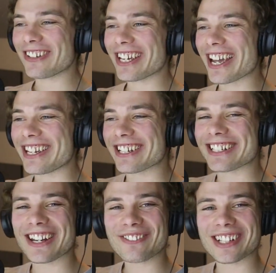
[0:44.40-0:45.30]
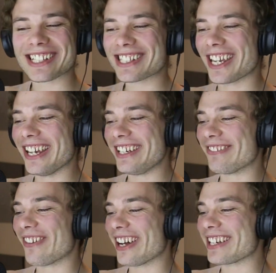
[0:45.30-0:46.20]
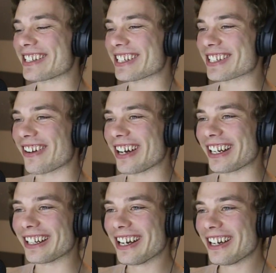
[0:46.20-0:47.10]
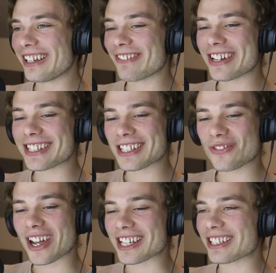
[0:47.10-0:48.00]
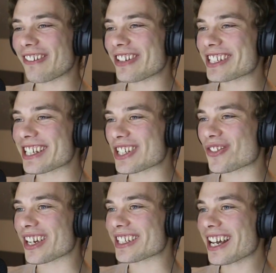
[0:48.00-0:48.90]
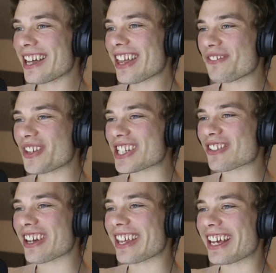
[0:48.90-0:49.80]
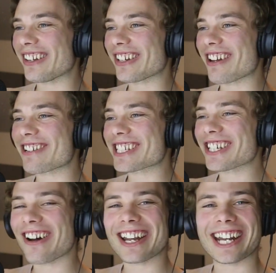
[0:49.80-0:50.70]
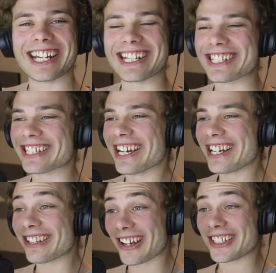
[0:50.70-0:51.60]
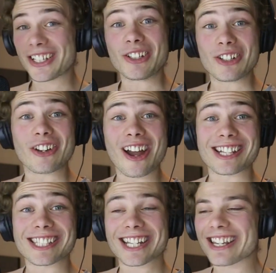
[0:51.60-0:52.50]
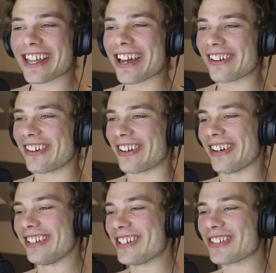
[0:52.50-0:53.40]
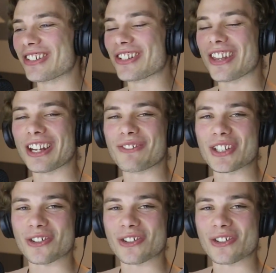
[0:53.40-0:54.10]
yeah, you can definitely see why he's excited. Where's his face? I want to see his face. That face right there. Look how excited he is. Like, did you guys see that? Oh, you couldn't do that if you